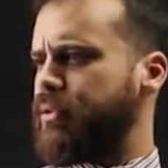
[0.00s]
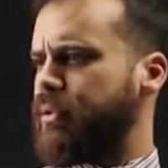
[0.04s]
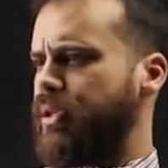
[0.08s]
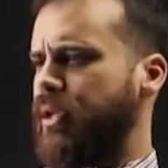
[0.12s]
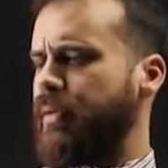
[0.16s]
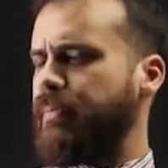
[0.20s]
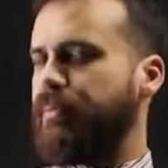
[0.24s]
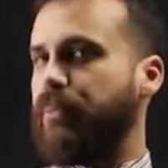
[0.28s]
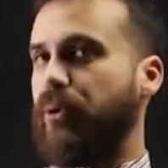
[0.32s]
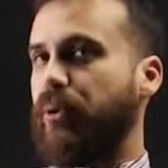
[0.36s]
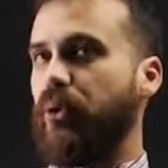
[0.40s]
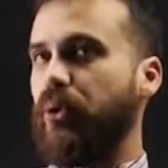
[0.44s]

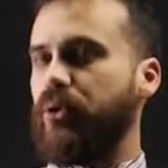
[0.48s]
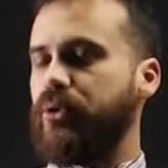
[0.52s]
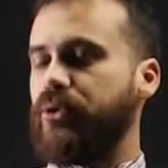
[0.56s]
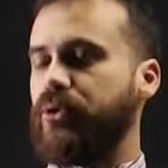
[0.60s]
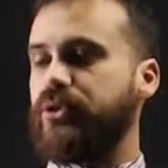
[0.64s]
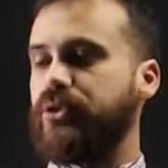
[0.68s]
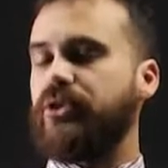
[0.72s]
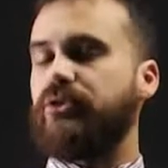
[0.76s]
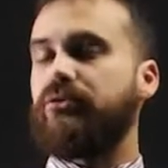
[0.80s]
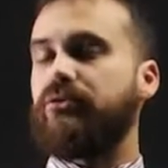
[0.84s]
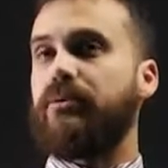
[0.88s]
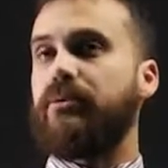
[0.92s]

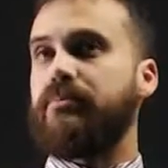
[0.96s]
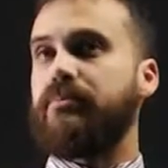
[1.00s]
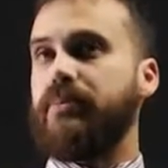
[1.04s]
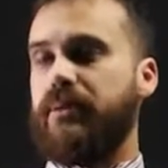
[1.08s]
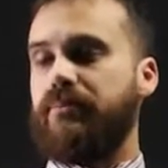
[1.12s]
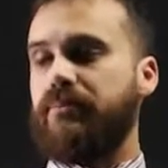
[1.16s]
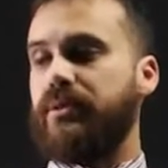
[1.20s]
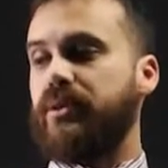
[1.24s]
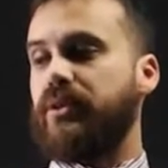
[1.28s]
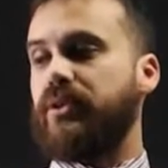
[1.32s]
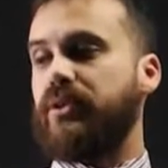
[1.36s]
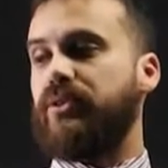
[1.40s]
Important to
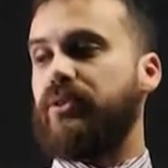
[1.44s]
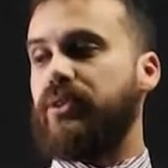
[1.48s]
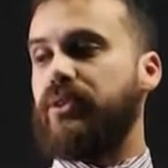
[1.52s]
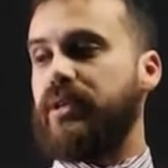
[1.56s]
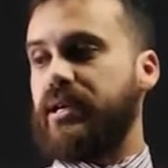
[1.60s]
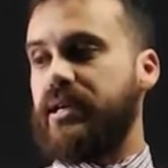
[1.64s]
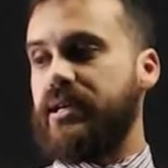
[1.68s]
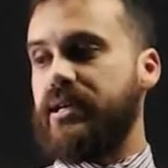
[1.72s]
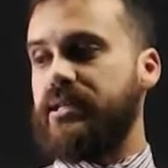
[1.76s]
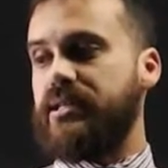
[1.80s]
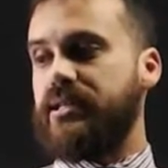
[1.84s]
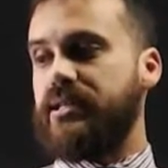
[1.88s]
remember that
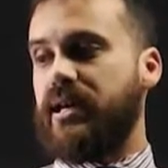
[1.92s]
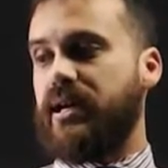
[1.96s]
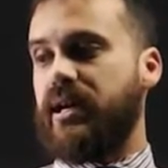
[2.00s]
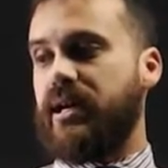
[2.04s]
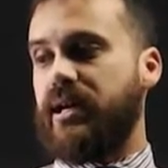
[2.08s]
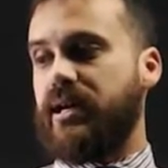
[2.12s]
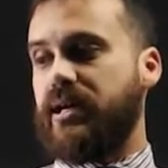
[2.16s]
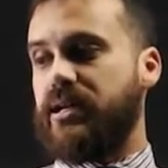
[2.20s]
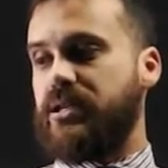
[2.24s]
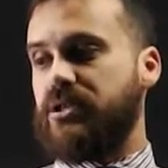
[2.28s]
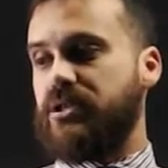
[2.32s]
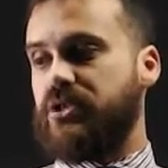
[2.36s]
these
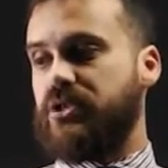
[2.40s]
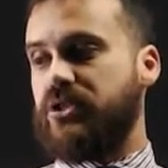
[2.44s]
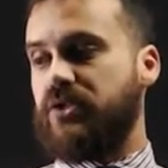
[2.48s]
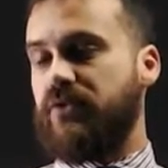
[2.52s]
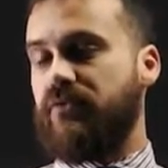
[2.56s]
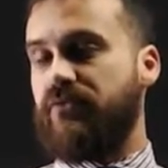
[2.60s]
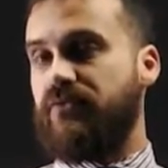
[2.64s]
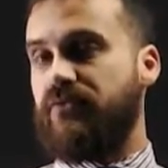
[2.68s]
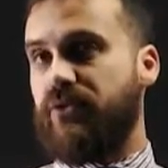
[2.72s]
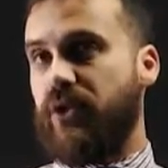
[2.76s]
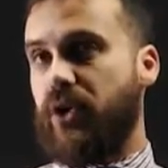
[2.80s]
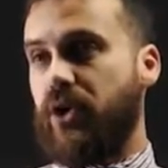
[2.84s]
are
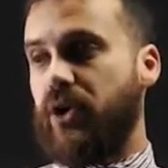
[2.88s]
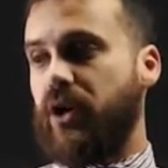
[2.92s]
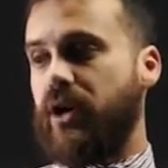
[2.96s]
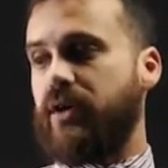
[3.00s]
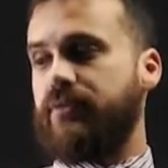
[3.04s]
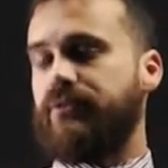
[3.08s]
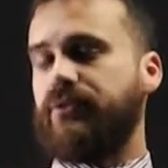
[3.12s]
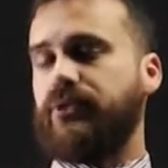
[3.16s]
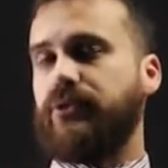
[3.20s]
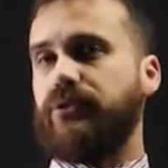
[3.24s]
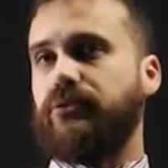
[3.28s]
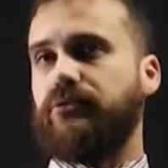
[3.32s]

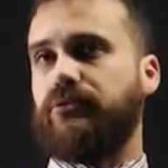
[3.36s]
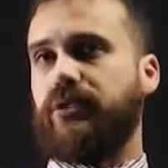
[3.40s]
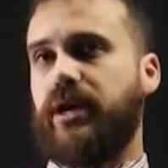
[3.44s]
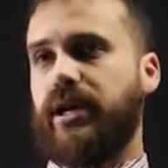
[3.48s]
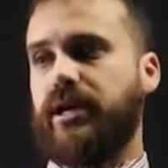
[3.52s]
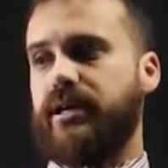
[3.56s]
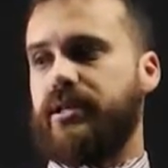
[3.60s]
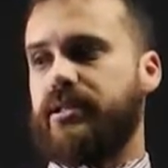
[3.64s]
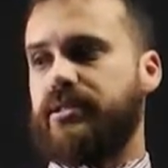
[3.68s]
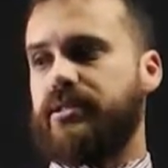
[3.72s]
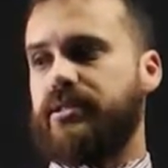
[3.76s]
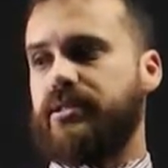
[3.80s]
survival
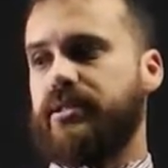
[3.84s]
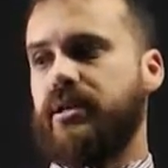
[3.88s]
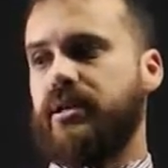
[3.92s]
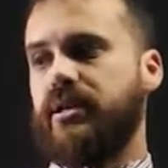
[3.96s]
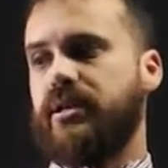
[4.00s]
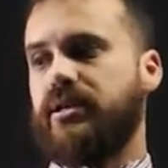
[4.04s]
rates.